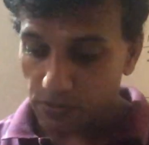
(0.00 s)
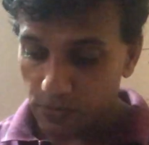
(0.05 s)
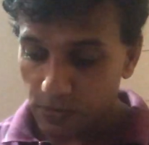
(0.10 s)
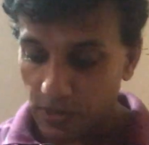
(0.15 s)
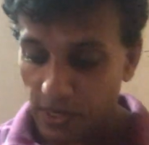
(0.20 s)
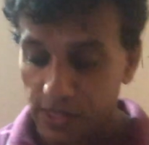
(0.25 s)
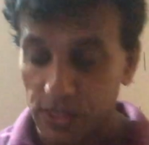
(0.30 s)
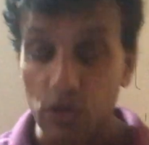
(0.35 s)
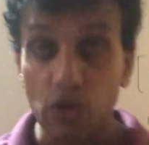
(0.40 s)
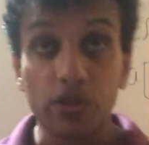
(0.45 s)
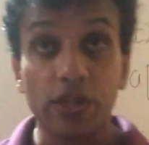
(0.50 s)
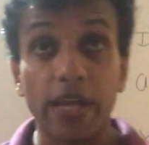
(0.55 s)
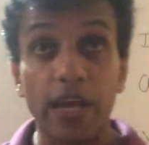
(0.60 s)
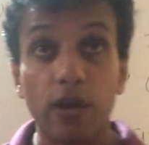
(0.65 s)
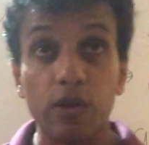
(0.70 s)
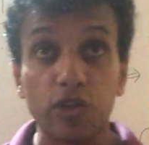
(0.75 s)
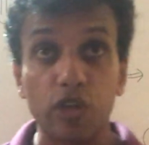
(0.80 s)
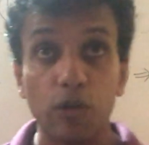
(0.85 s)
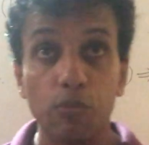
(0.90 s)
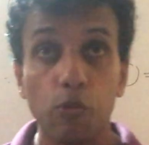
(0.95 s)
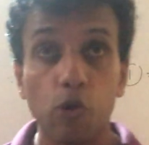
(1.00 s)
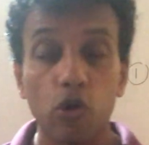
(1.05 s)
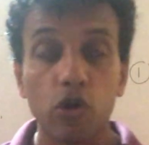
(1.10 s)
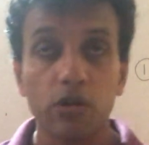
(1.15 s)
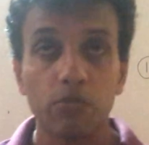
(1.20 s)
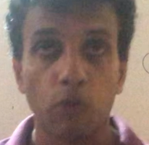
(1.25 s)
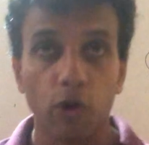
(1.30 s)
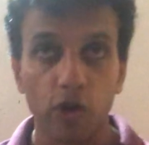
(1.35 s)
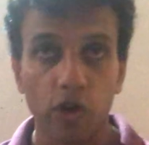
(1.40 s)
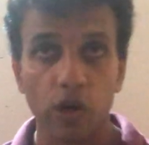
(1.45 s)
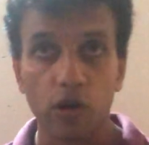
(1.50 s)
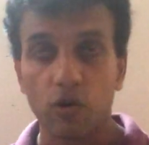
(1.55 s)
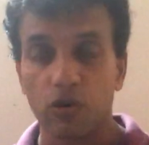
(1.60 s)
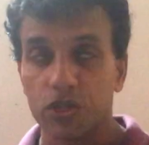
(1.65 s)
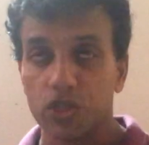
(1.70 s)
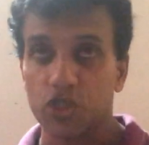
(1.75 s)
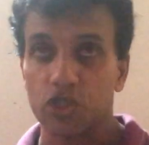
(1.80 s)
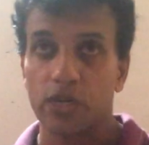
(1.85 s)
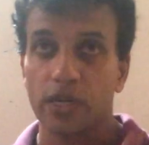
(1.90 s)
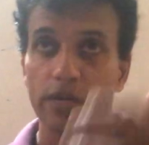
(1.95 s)
That's not there in your book, model
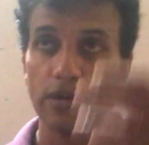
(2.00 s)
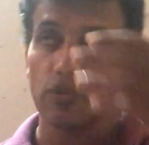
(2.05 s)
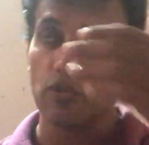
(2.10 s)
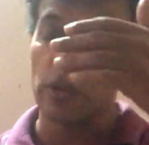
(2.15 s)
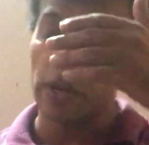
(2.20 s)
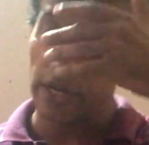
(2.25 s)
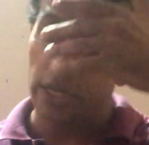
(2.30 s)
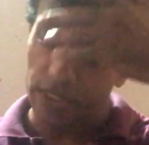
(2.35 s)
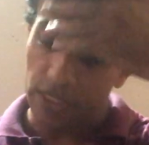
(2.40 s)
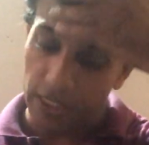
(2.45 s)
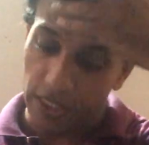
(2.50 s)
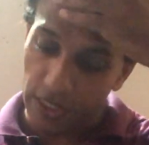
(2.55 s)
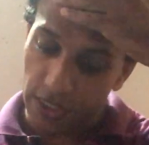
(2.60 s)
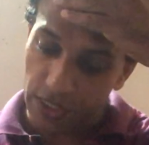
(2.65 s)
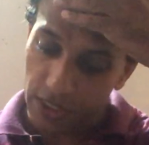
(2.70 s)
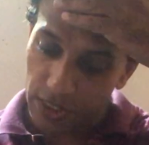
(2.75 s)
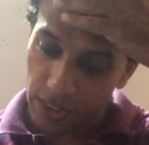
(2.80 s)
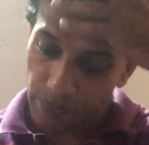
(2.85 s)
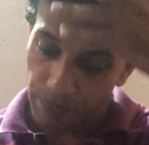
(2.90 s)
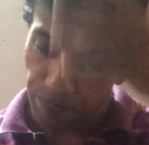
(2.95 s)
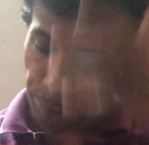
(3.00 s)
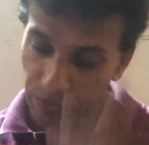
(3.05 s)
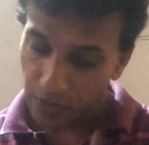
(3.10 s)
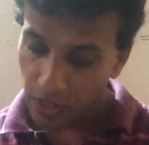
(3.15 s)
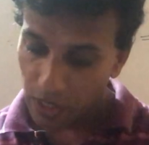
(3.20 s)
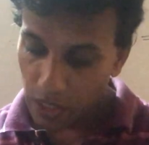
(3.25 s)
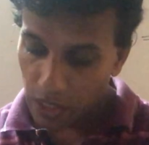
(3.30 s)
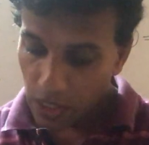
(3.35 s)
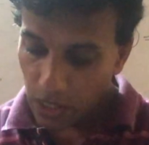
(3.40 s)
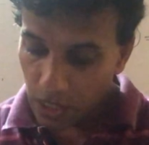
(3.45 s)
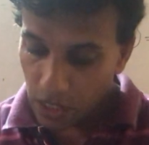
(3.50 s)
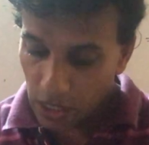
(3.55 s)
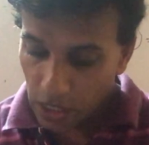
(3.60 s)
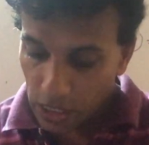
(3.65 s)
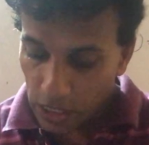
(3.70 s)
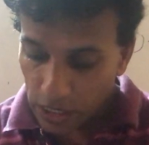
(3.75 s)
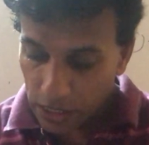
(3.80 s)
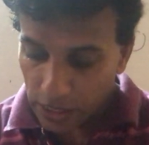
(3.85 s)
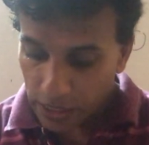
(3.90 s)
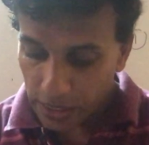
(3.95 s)
question. Write this.
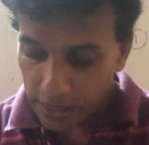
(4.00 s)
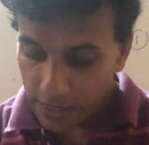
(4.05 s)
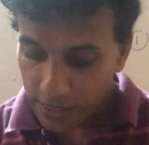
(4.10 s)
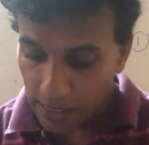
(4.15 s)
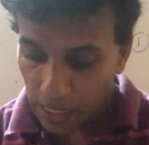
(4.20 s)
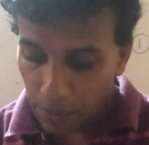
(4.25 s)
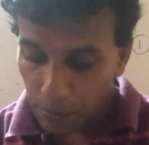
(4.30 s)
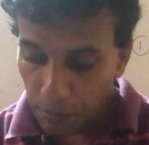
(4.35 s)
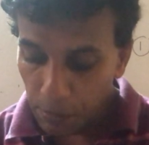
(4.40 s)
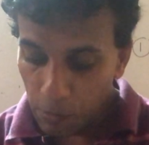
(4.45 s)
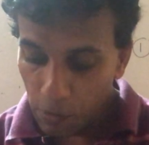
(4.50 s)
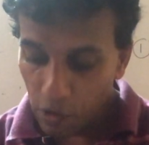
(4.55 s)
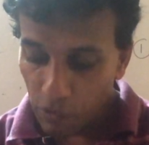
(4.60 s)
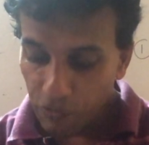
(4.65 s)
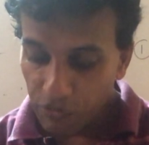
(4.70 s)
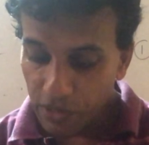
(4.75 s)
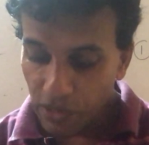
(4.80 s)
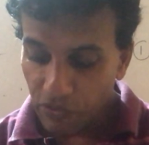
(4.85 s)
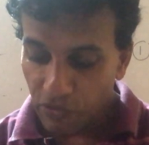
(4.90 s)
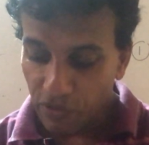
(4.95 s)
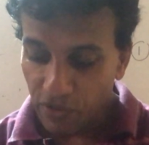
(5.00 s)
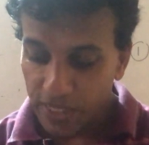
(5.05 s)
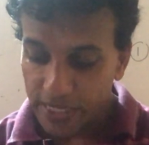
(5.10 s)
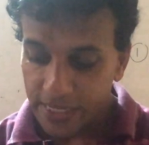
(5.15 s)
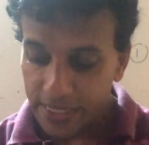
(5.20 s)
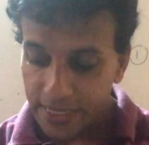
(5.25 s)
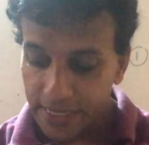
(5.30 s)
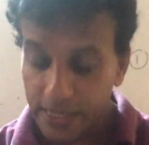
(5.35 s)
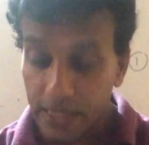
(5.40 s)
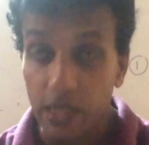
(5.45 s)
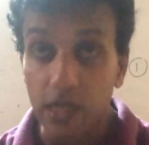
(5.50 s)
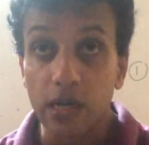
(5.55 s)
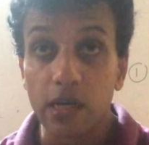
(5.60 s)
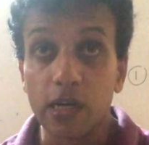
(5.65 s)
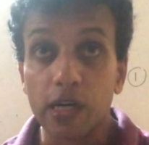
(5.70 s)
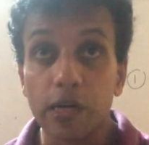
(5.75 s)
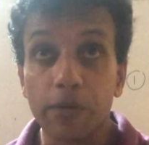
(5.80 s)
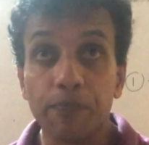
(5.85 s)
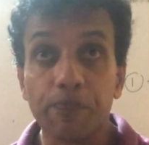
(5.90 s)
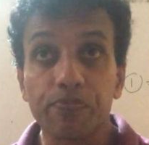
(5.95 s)
The sum of the first
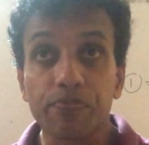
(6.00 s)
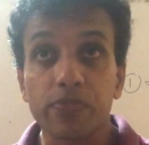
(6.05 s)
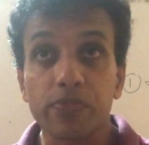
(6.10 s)
term,